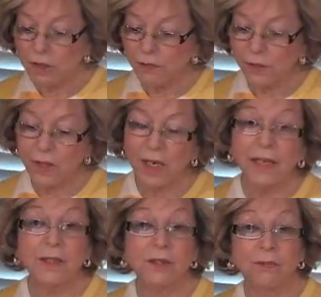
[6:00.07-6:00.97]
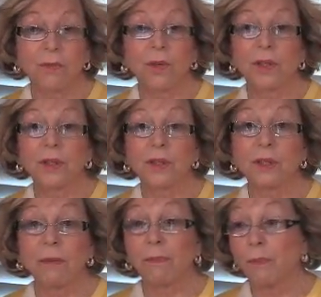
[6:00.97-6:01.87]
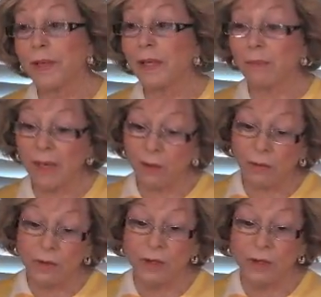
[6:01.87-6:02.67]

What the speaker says: different kinds of woods. I'm bringing my old